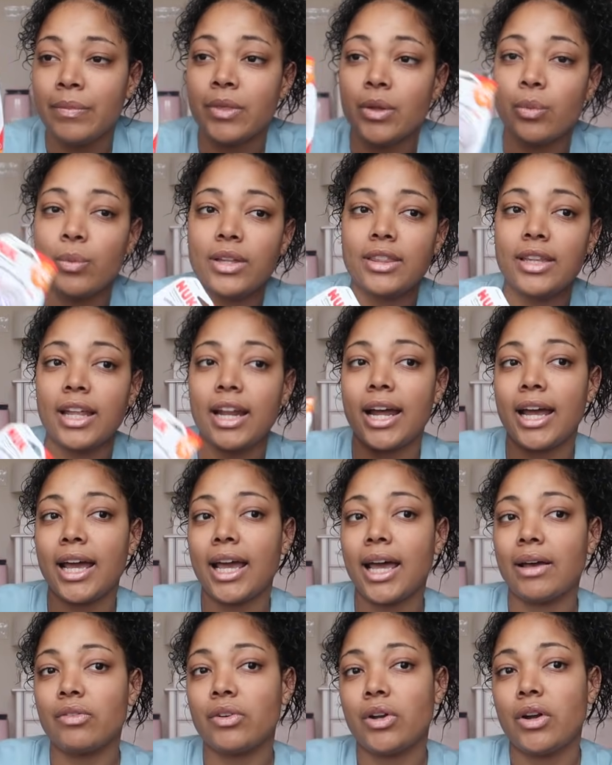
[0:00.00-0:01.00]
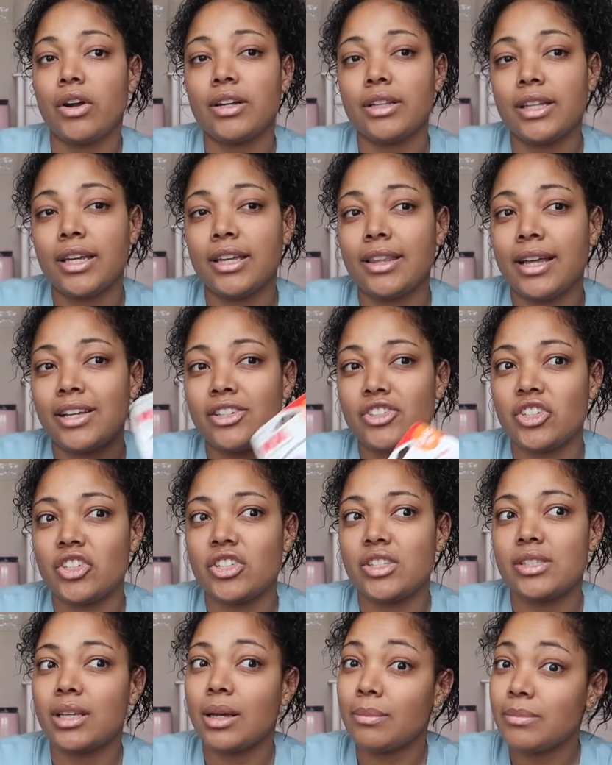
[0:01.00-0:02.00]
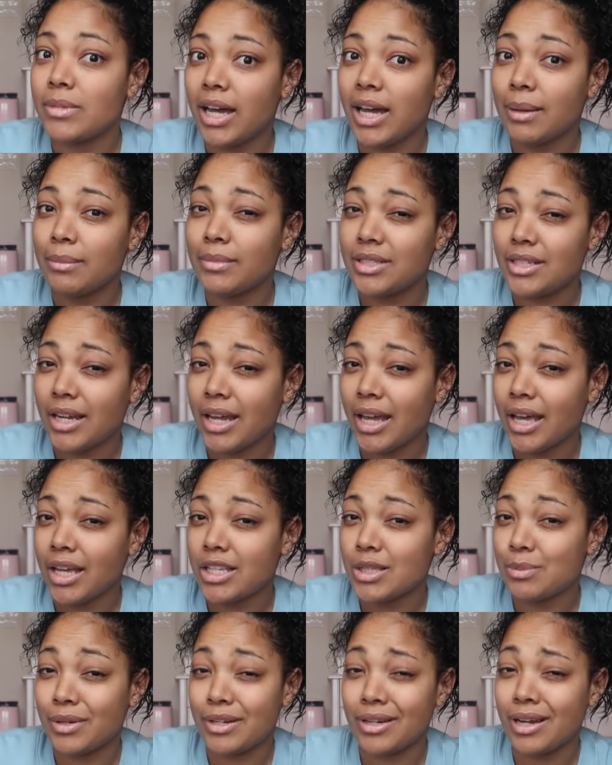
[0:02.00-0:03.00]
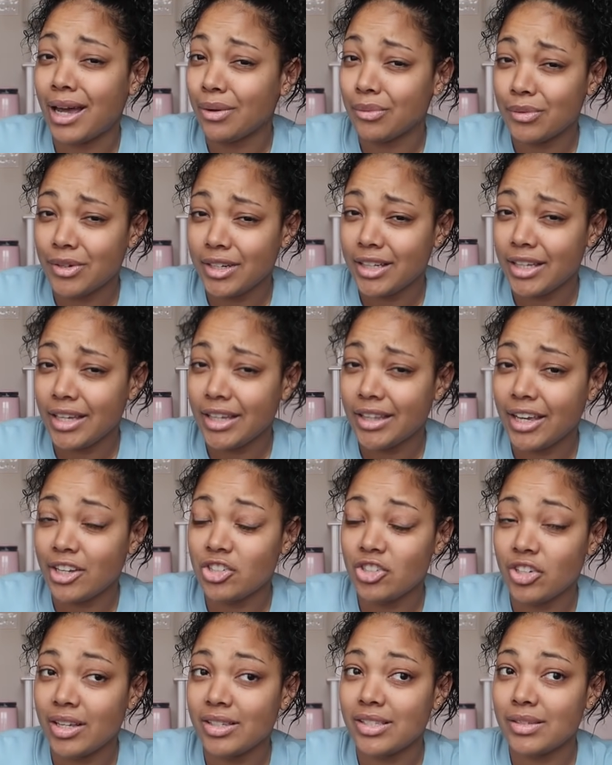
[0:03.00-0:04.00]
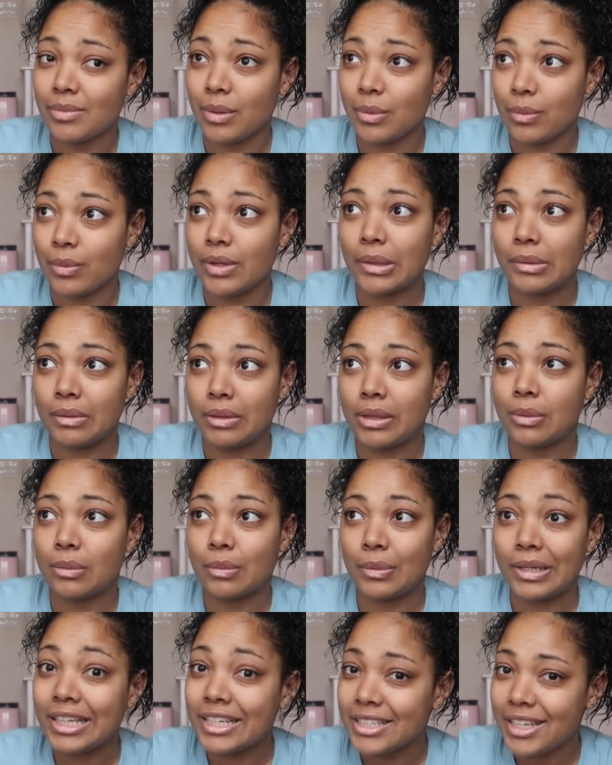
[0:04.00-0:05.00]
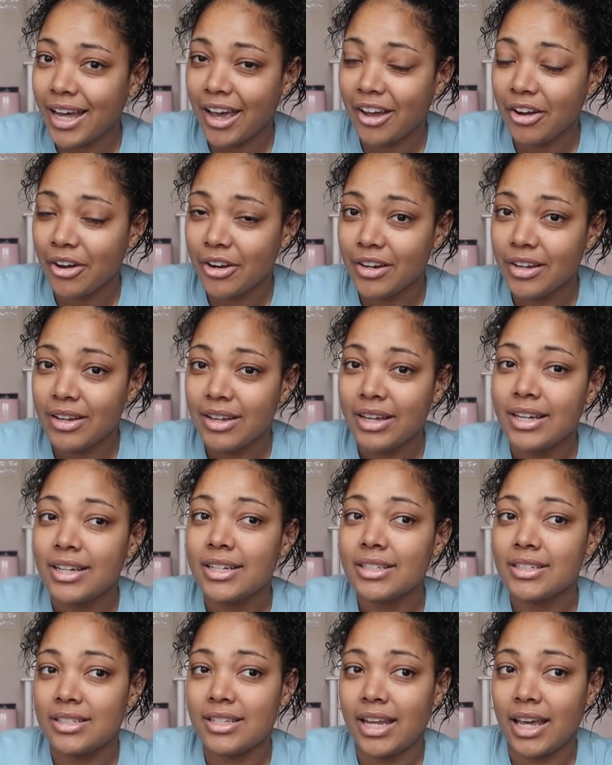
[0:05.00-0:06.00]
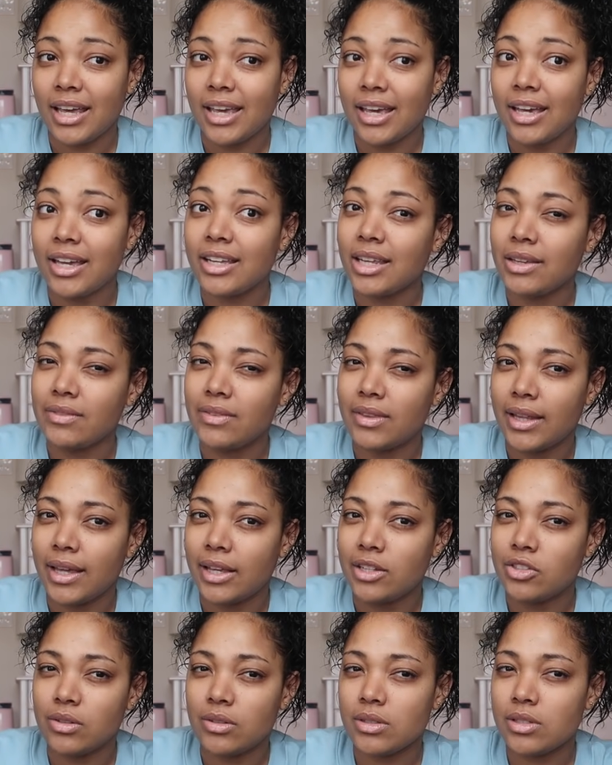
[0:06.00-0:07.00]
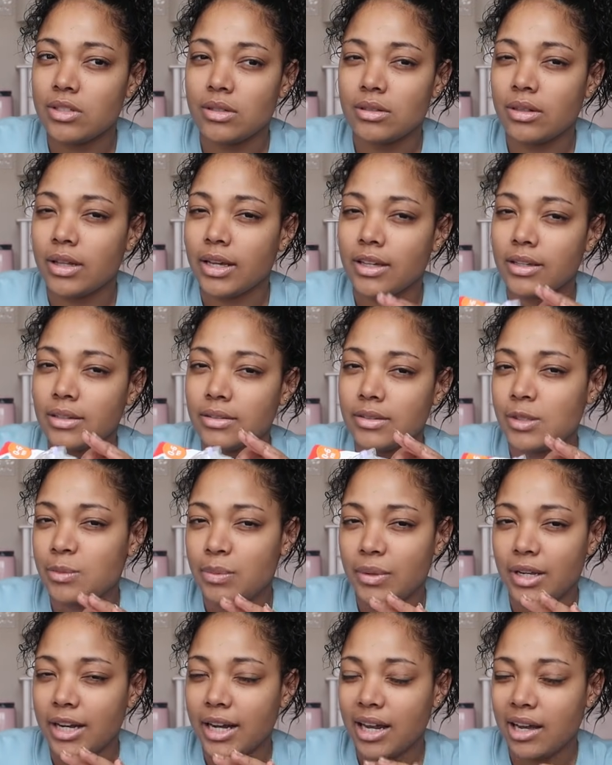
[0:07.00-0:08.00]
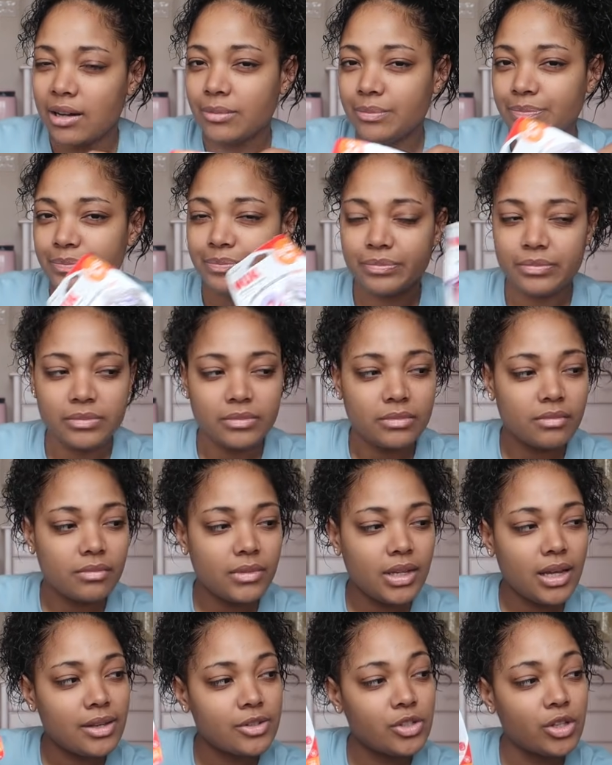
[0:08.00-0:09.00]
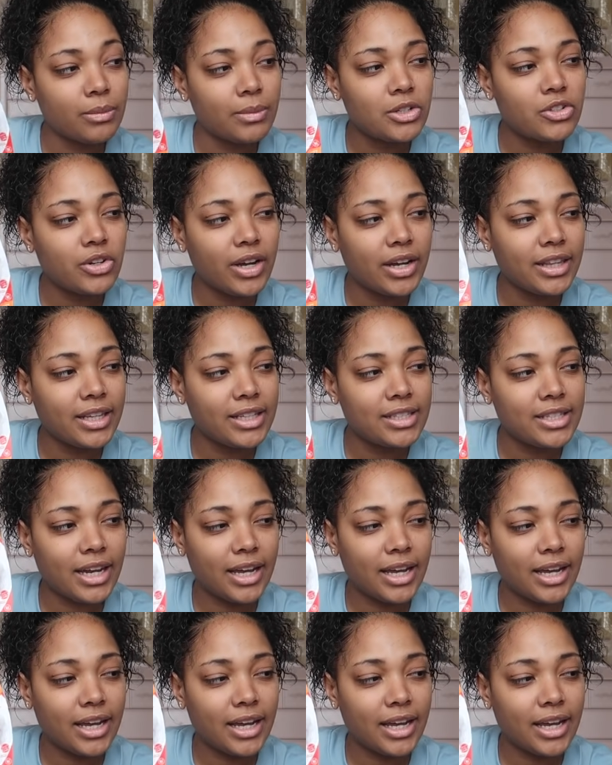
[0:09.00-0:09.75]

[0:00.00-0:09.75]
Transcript: The one that I have currently that she sometimes takes, but not really, like she has to be really, really, really tired to take it, and even then she'll still like spit it out. So I'm gonna try these